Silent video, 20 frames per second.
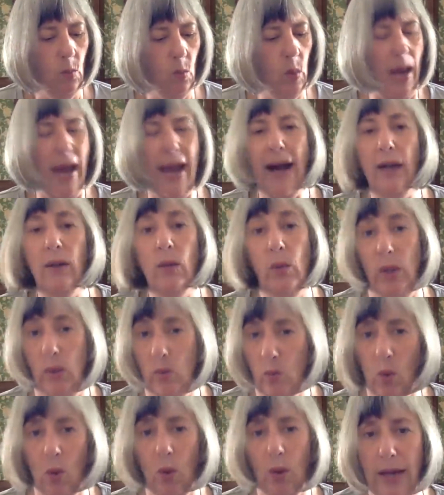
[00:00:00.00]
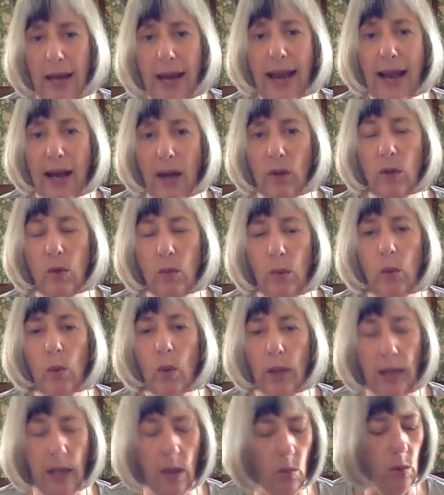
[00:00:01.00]
How do we want how do we
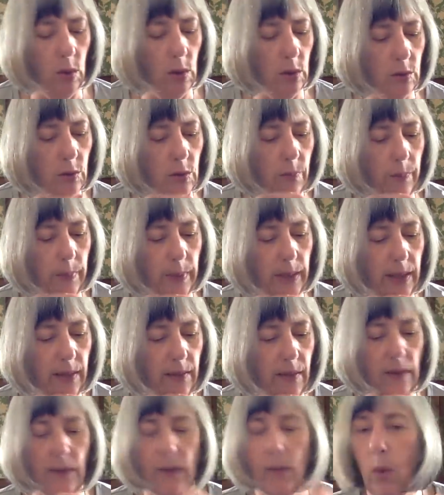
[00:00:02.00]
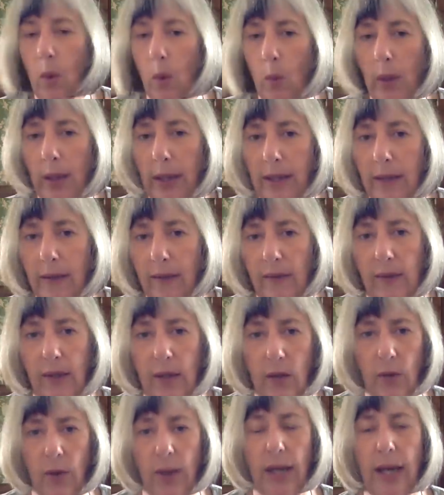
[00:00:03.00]
want our world to be? That's what we're
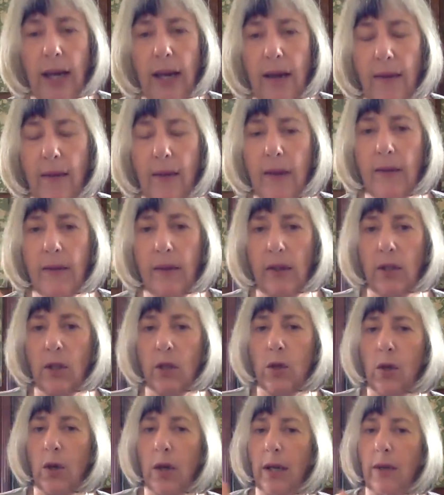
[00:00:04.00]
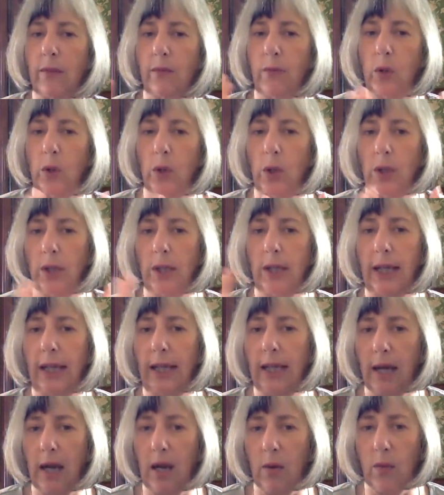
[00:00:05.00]
considering, and there's a degree of
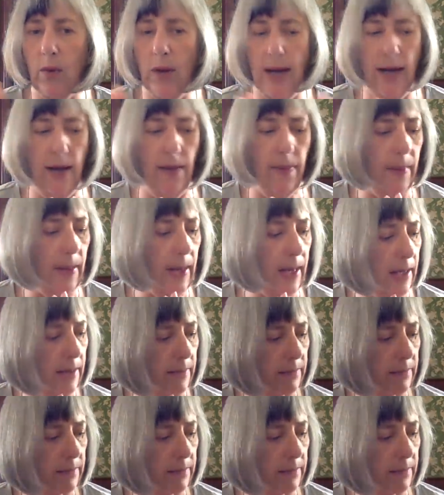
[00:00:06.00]
unity around that